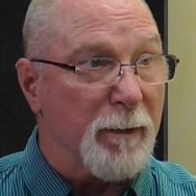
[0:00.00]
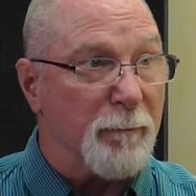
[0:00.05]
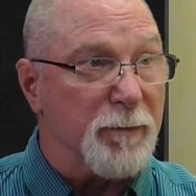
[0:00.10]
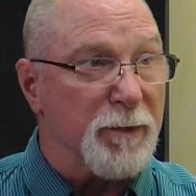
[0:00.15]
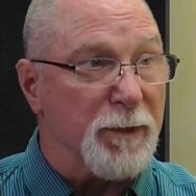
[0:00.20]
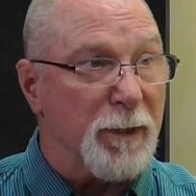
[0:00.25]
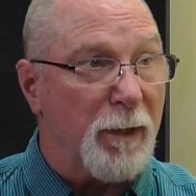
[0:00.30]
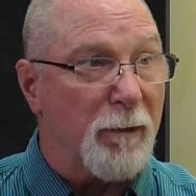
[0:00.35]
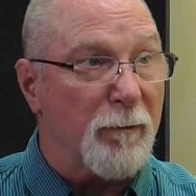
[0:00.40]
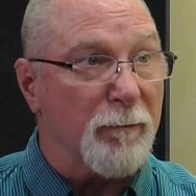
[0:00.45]

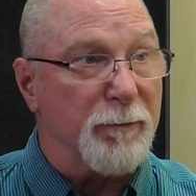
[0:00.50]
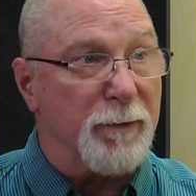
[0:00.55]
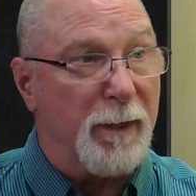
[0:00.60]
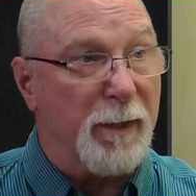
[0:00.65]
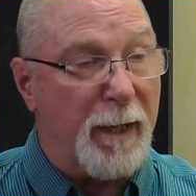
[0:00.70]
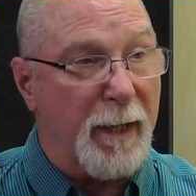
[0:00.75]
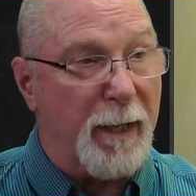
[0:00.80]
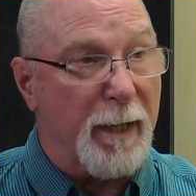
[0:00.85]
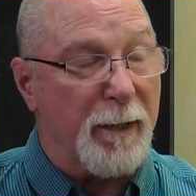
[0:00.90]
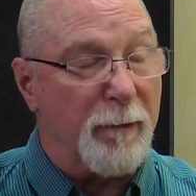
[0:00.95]
themselves,
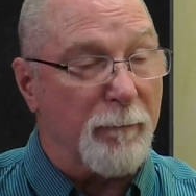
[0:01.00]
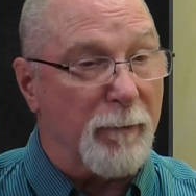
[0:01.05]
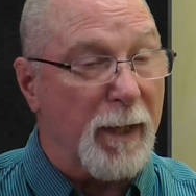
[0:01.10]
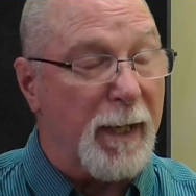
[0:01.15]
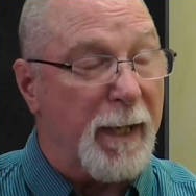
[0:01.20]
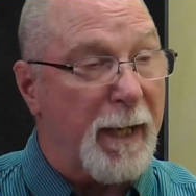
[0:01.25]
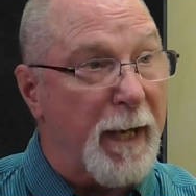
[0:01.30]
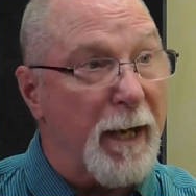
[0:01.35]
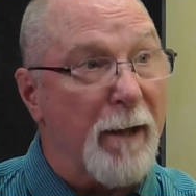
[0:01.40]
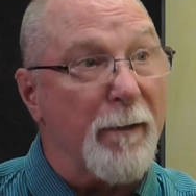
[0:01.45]
how
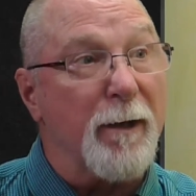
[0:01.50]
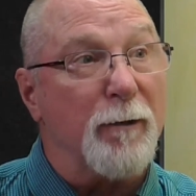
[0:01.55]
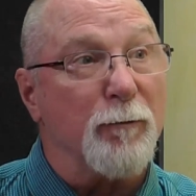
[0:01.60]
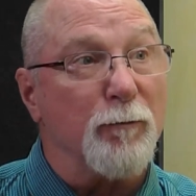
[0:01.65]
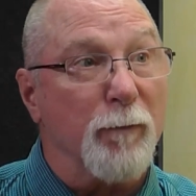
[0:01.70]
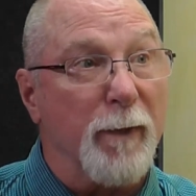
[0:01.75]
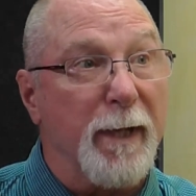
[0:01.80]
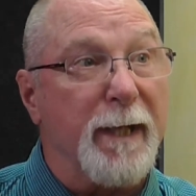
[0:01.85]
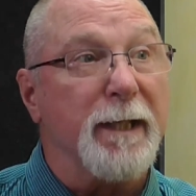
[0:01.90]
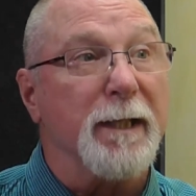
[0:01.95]
they, how they
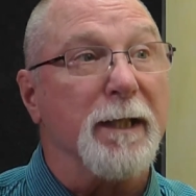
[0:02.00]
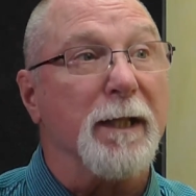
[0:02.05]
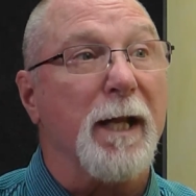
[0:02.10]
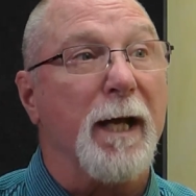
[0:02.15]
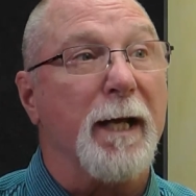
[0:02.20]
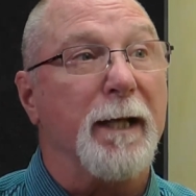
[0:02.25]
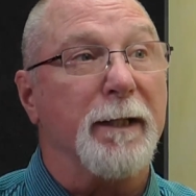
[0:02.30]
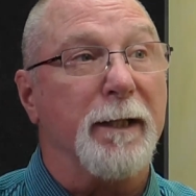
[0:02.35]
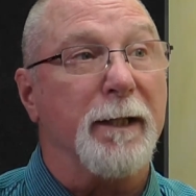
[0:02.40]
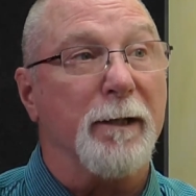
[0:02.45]

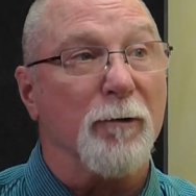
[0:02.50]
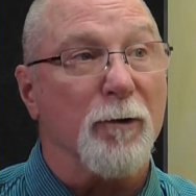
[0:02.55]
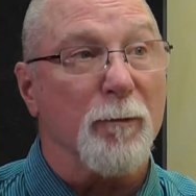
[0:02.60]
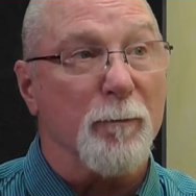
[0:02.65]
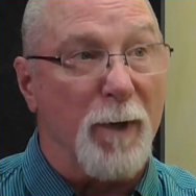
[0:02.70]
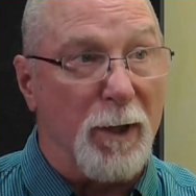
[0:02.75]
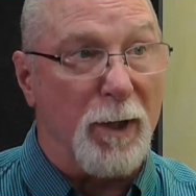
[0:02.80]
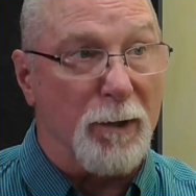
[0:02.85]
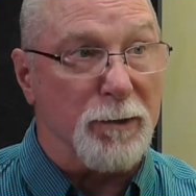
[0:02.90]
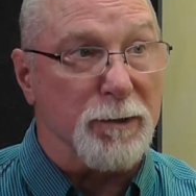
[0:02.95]
regulate their
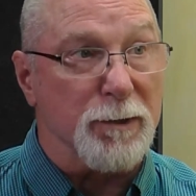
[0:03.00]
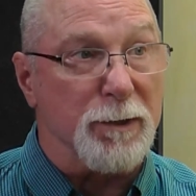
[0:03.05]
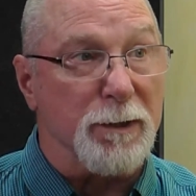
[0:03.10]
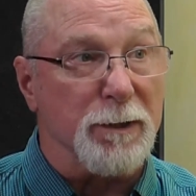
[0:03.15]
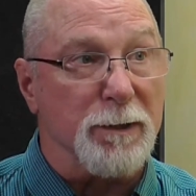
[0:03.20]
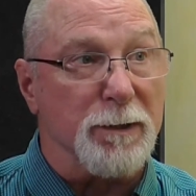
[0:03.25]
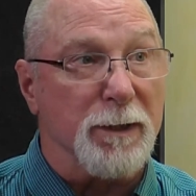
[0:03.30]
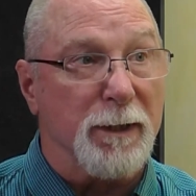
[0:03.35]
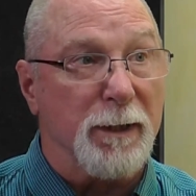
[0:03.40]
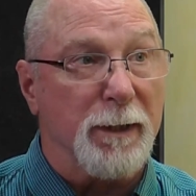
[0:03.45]

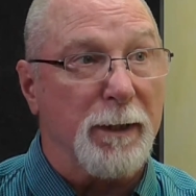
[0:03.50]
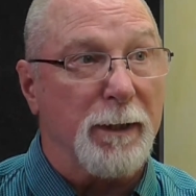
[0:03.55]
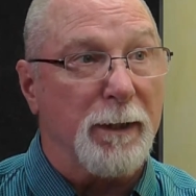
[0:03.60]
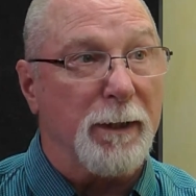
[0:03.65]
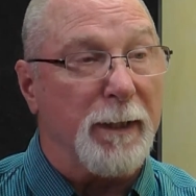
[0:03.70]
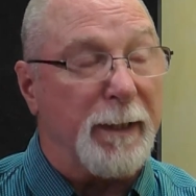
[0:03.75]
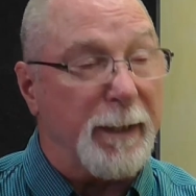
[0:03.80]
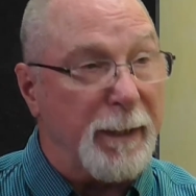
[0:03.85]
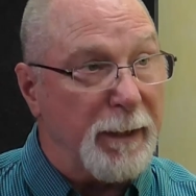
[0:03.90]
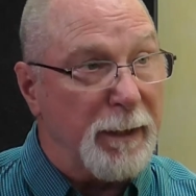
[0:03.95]
emotions
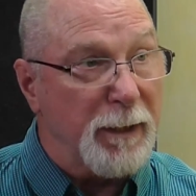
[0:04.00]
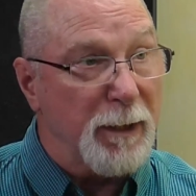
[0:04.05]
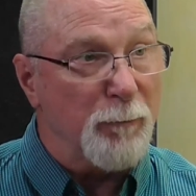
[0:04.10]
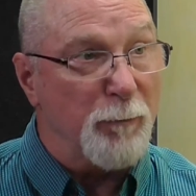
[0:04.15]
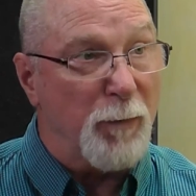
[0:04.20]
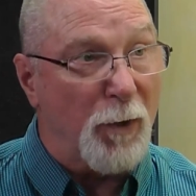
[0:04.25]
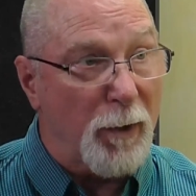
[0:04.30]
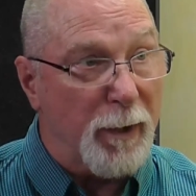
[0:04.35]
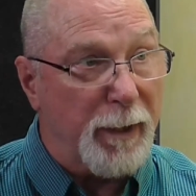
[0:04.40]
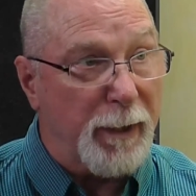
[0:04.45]
in their
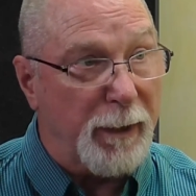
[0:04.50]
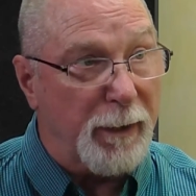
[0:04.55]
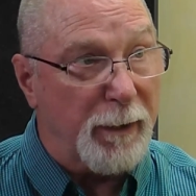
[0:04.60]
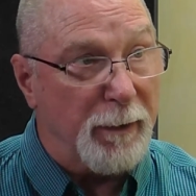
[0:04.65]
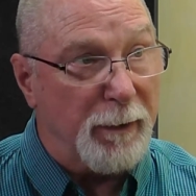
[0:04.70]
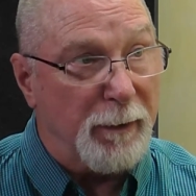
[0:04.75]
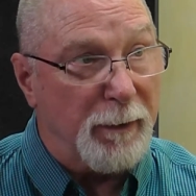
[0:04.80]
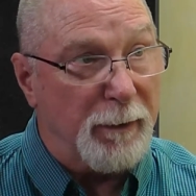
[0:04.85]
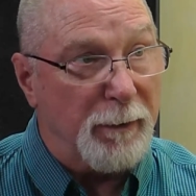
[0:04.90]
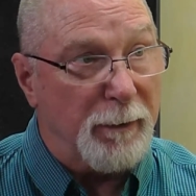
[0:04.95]
body
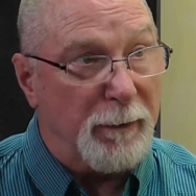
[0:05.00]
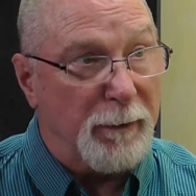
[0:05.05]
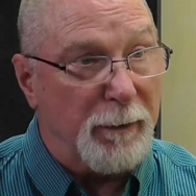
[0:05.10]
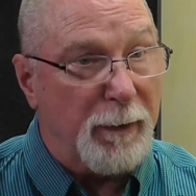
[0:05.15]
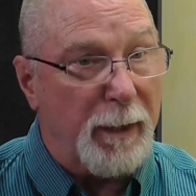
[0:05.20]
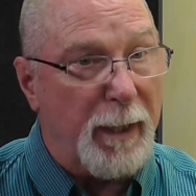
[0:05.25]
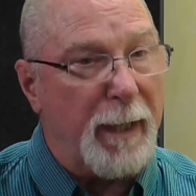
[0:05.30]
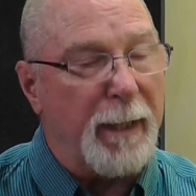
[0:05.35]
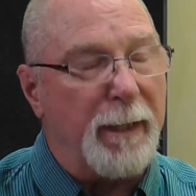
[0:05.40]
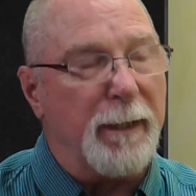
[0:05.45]
and
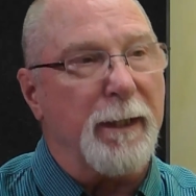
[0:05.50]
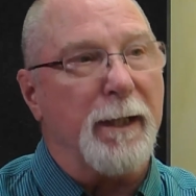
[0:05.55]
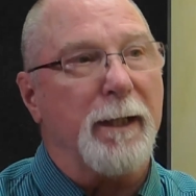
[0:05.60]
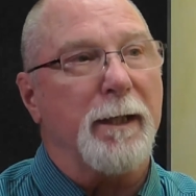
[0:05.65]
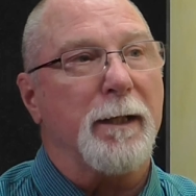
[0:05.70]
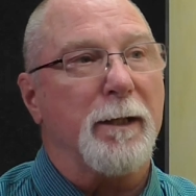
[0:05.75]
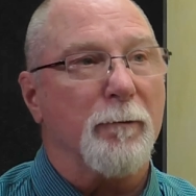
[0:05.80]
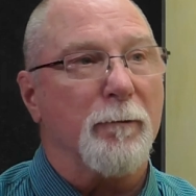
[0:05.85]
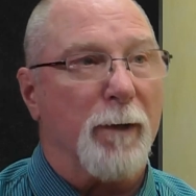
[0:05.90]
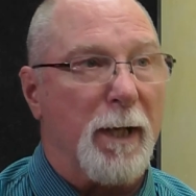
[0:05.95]

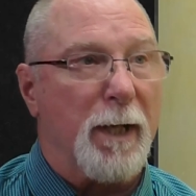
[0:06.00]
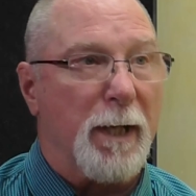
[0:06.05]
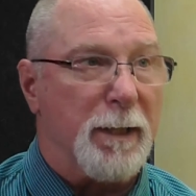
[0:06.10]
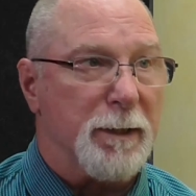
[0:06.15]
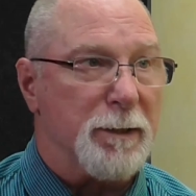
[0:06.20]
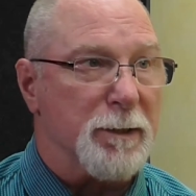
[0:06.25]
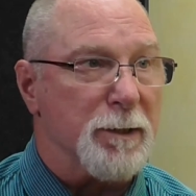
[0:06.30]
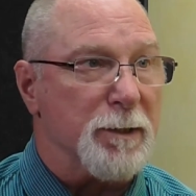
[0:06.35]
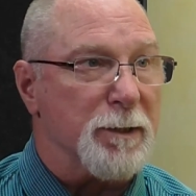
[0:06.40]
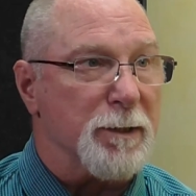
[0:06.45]
in their
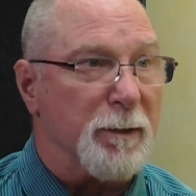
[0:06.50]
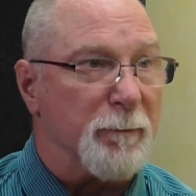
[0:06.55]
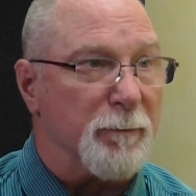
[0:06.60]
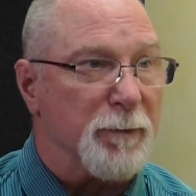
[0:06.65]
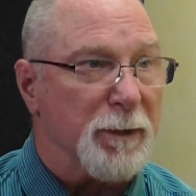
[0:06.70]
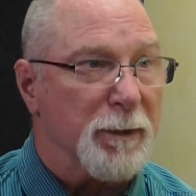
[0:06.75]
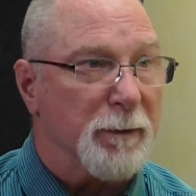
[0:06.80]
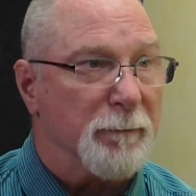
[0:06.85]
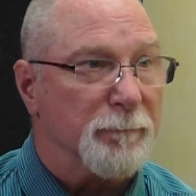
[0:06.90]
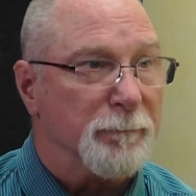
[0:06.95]

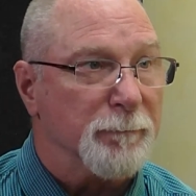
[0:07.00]
relationships.